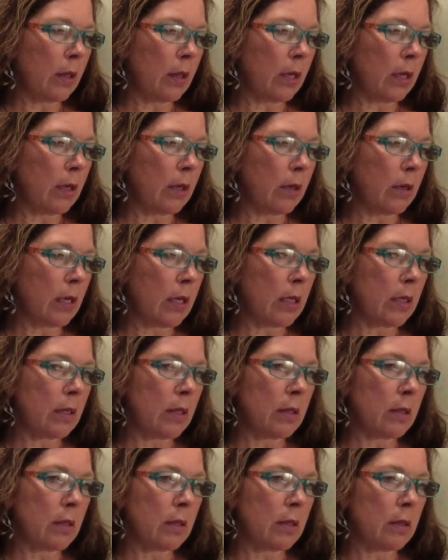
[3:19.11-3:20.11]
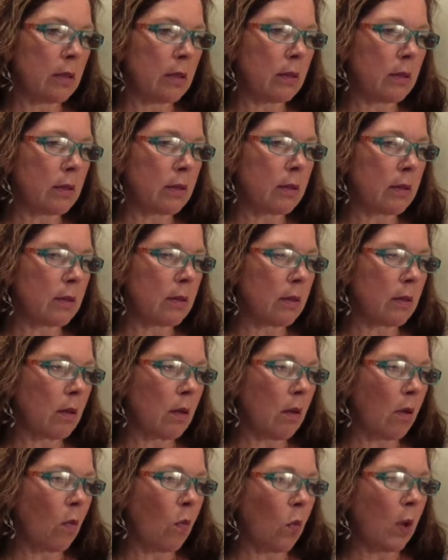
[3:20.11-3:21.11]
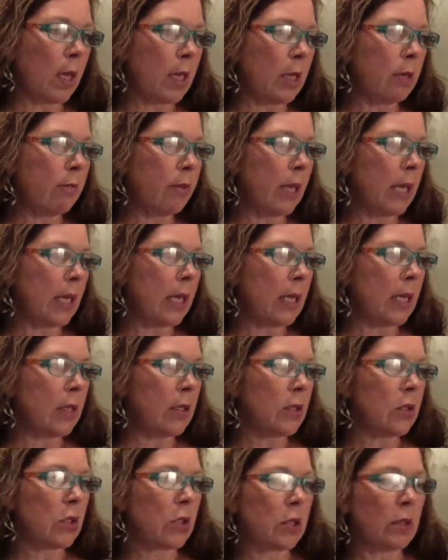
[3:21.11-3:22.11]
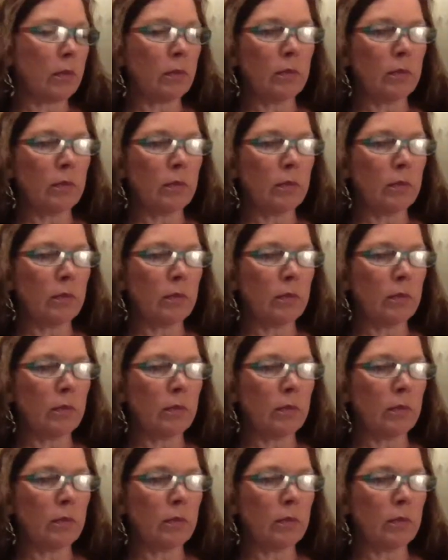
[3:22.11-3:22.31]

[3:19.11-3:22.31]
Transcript: there is one page